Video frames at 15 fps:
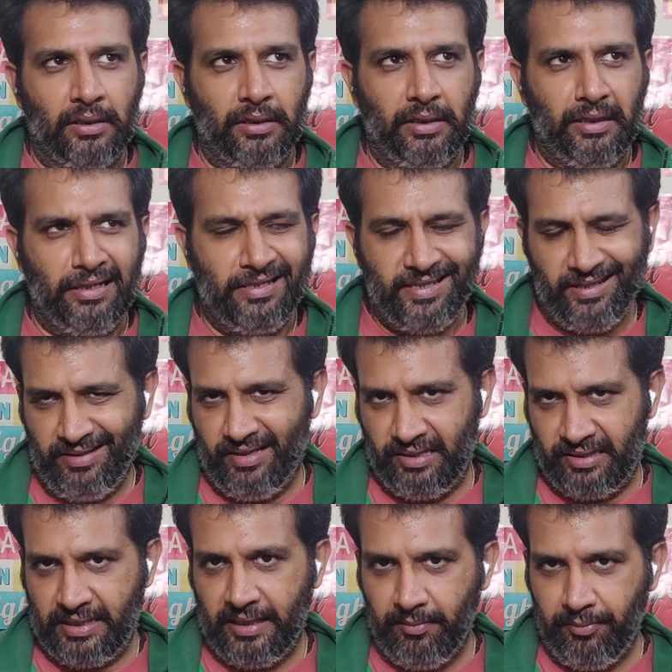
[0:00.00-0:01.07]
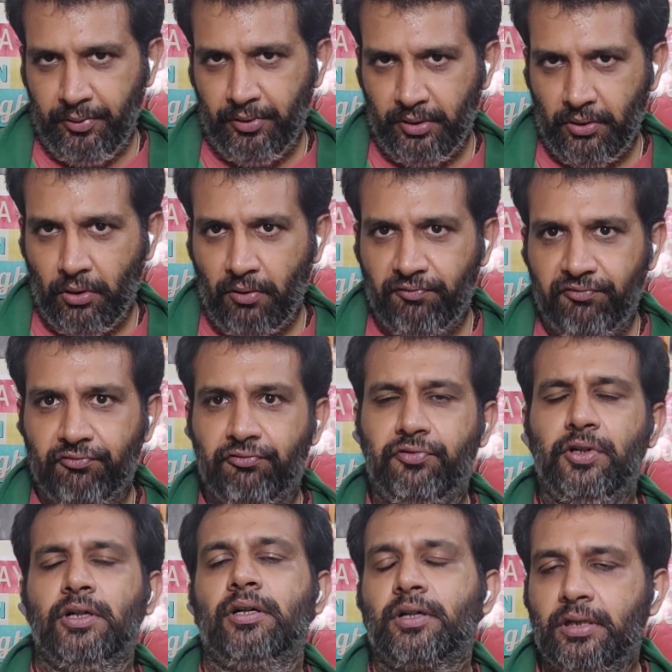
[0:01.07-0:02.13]
intense time period of
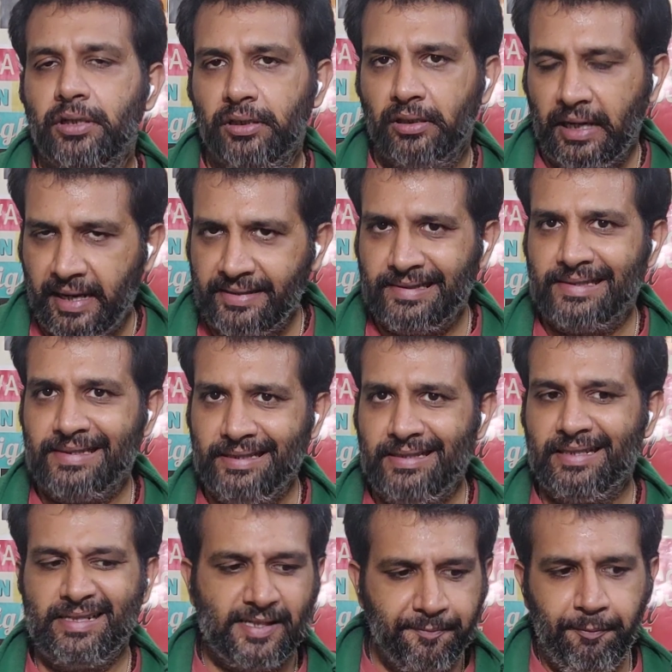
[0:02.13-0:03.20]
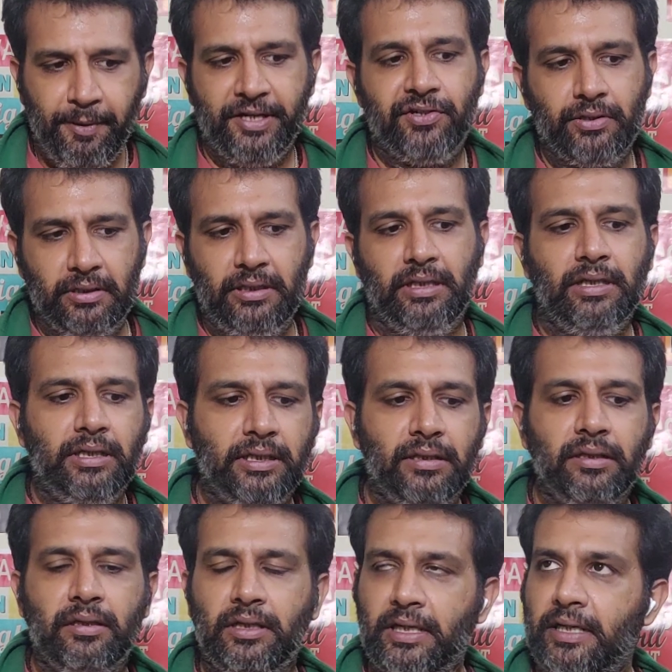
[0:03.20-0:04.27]
work, I see, especially in
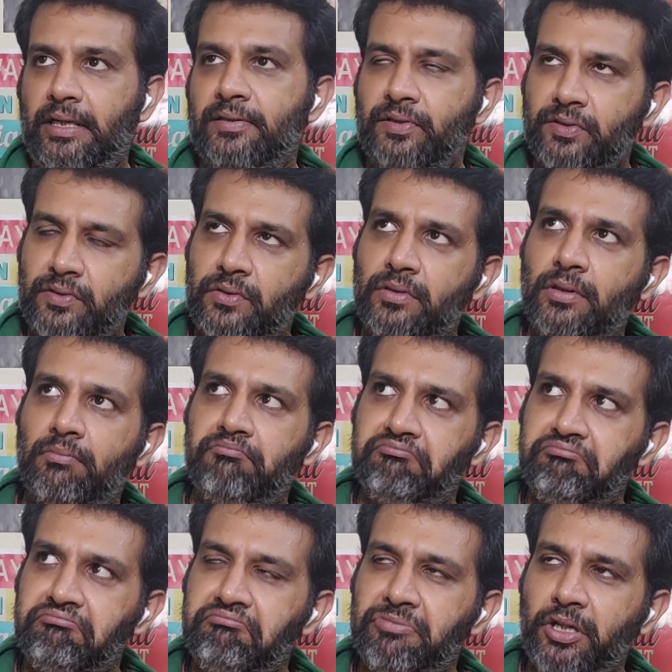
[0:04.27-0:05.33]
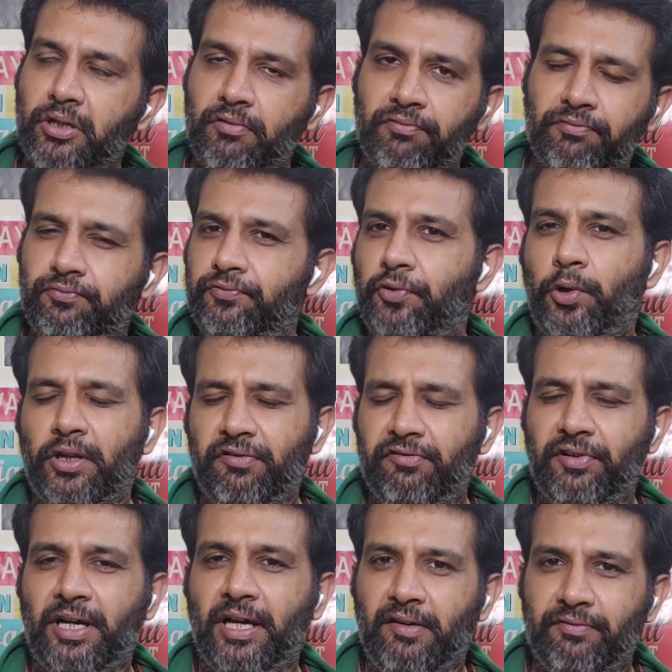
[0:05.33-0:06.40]
the last
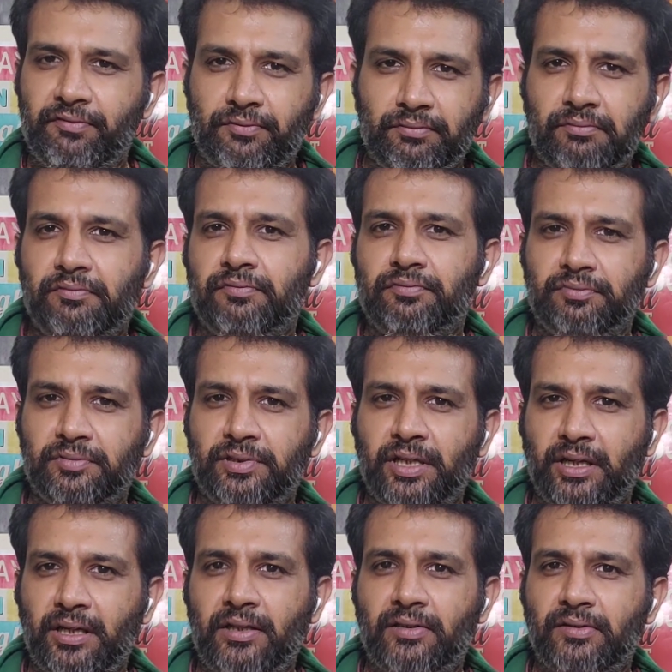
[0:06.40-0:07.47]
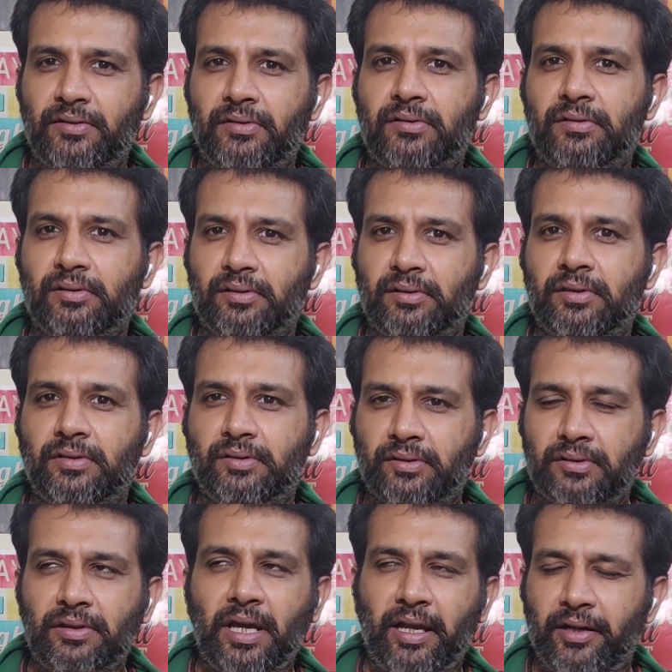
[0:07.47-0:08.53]
45 days.
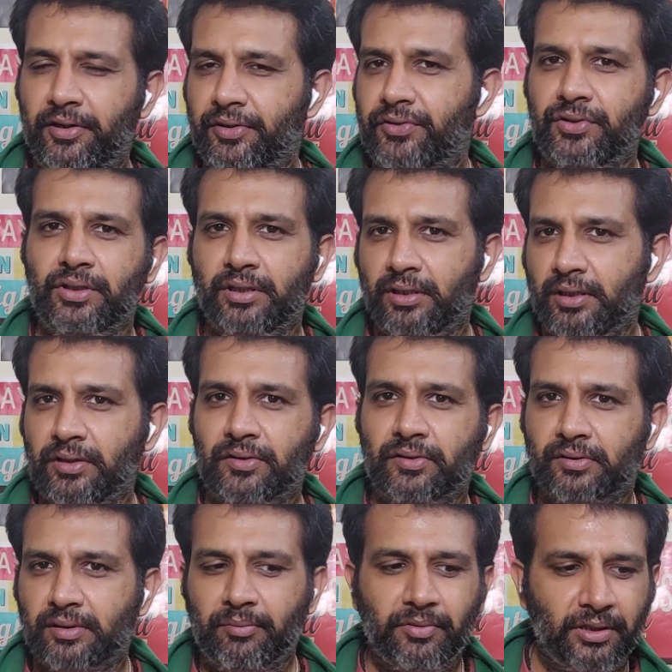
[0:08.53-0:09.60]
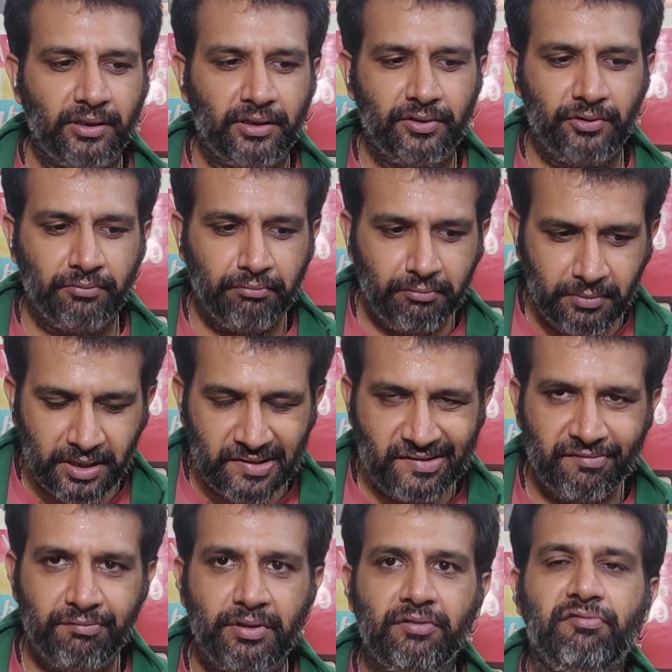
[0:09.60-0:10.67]
This energy is something that you must
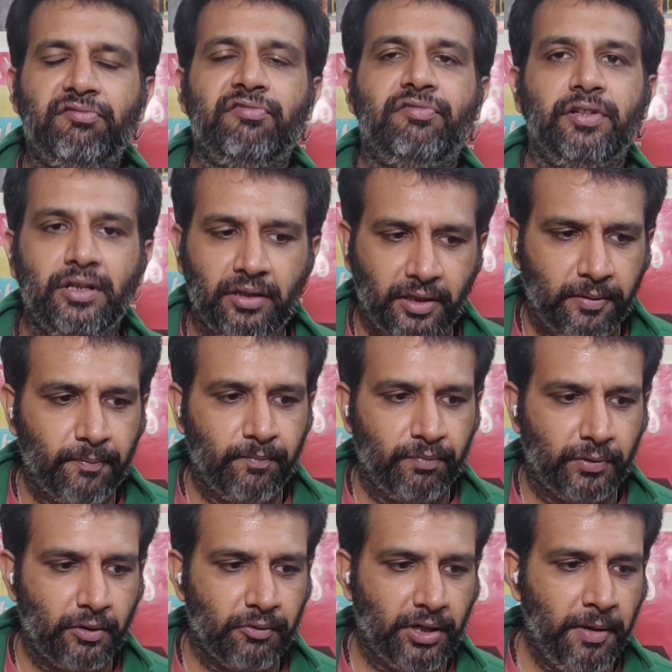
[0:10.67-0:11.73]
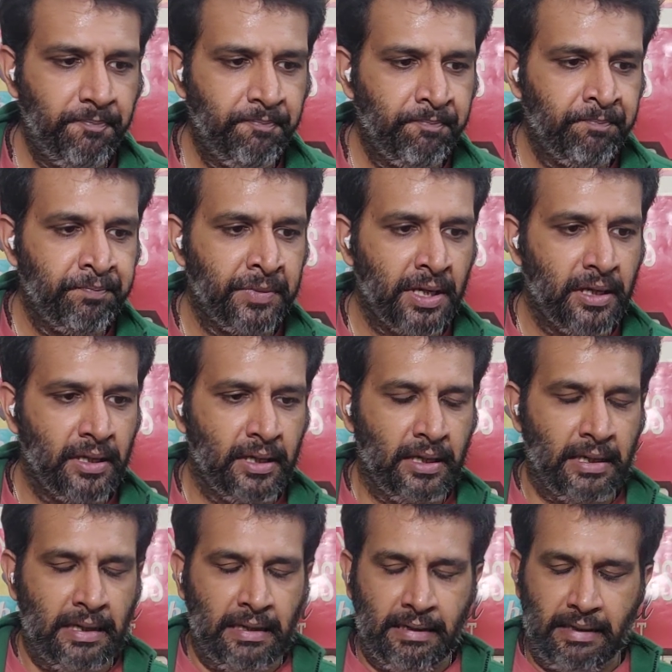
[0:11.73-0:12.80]
have been feeling. Okay,
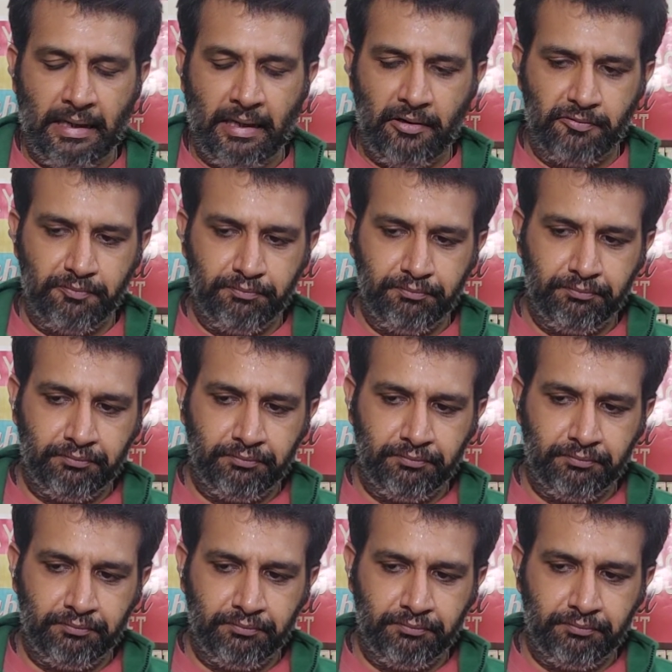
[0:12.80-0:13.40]
now